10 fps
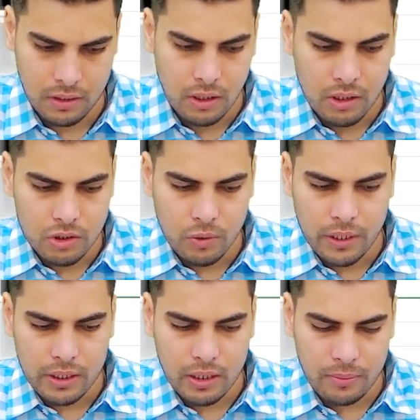So when
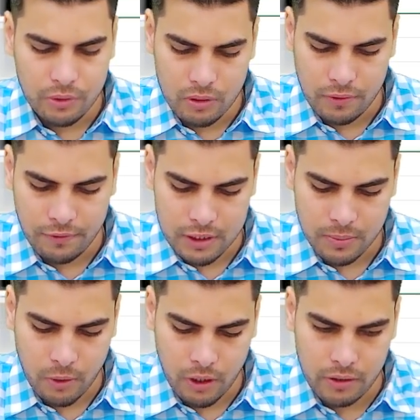it comes to the first
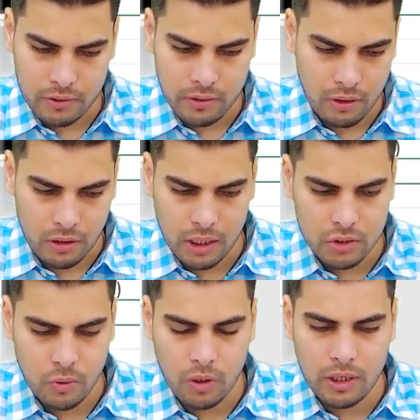point, okay,
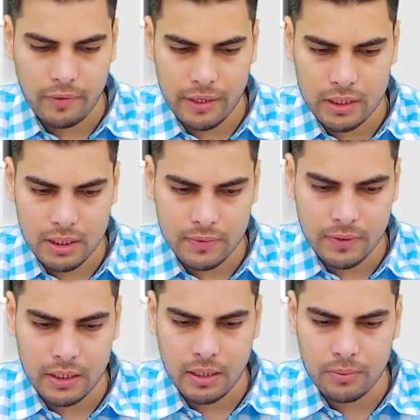so what did we discuss when
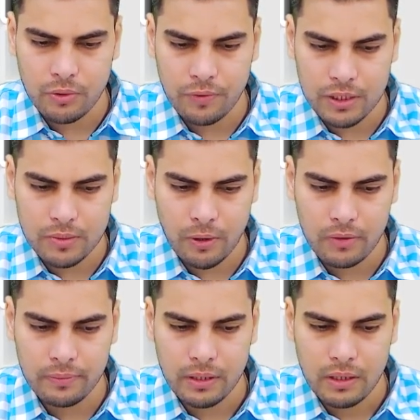it comes to first point?
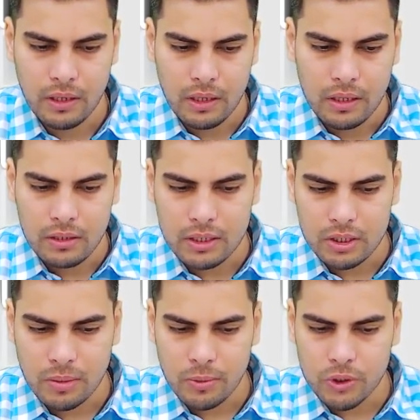The
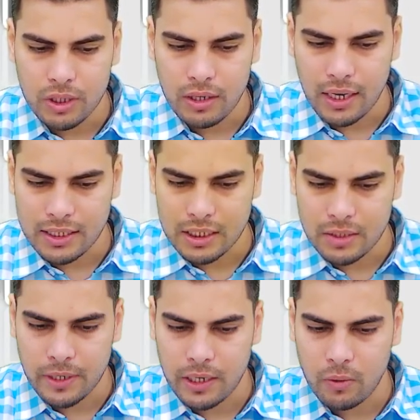distribution license
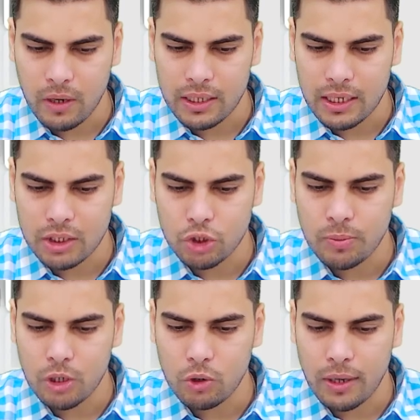may require the
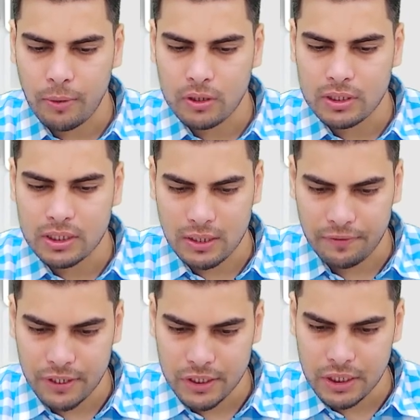consumer to deposit
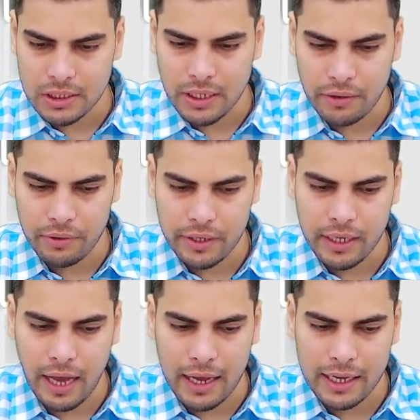sufficient security
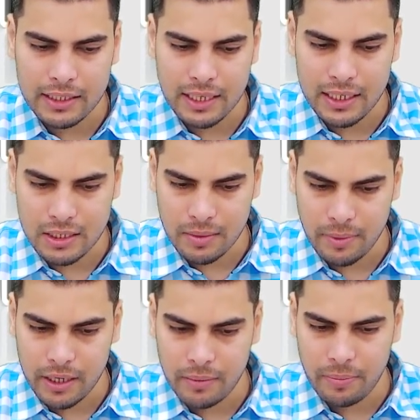against the
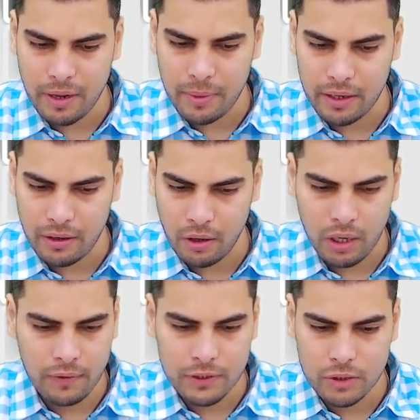estimated payment,
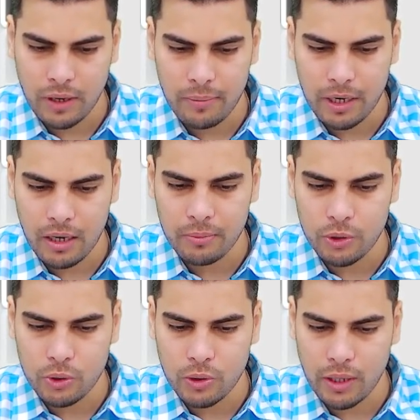okay, which may become
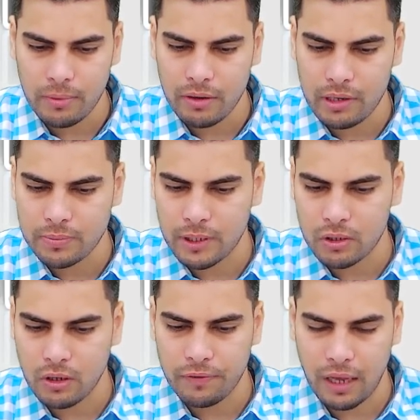due to him in respect
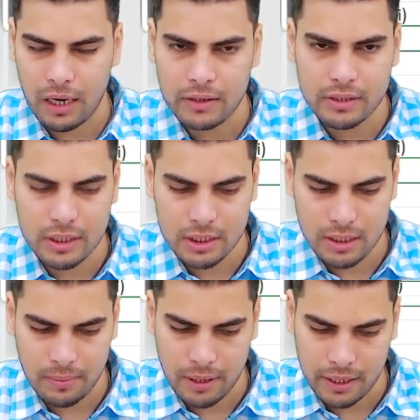of electricity
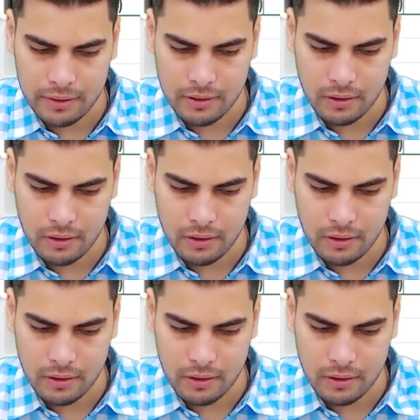supplied.